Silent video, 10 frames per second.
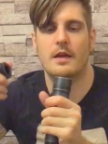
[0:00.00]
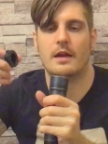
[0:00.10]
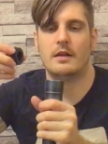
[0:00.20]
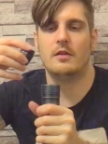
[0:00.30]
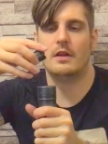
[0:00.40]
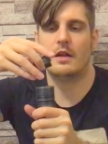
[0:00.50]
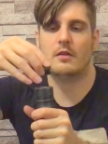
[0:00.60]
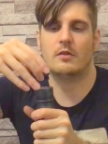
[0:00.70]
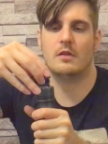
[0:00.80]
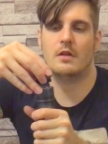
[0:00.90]
and I think
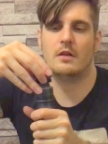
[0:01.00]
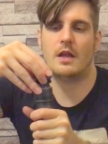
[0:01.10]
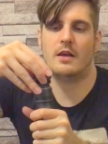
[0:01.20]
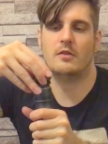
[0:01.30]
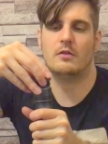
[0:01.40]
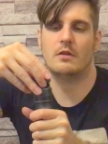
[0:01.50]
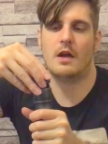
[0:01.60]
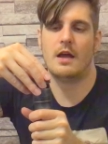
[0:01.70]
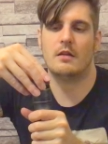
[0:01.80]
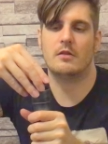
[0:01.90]
that's a nice uh,
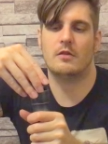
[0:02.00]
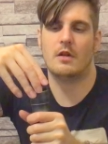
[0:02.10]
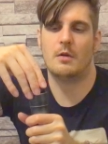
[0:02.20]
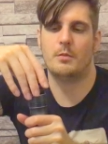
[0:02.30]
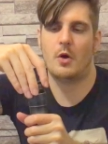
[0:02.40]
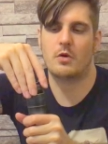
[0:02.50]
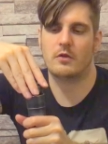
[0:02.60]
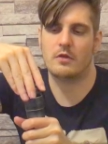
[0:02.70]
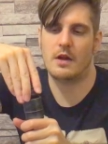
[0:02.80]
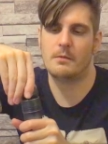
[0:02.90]
added uh,
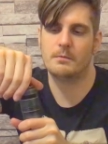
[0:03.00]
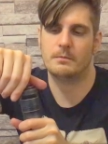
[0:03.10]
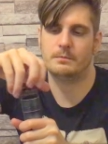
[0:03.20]
bonus there.